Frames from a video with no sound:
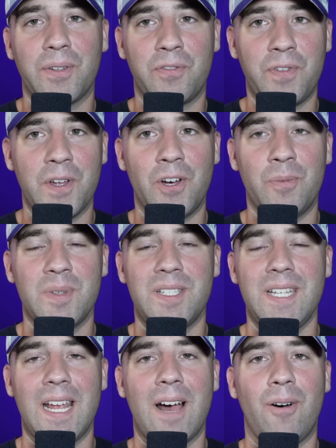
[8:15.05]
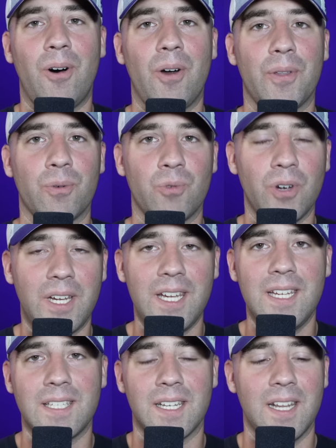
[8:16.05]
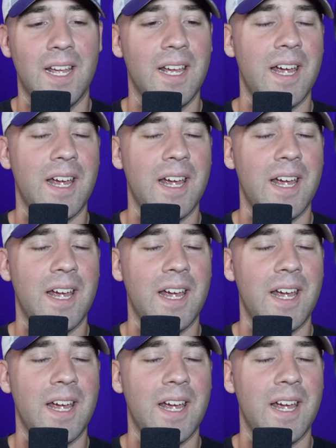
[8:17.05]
the film and see how all the rookies and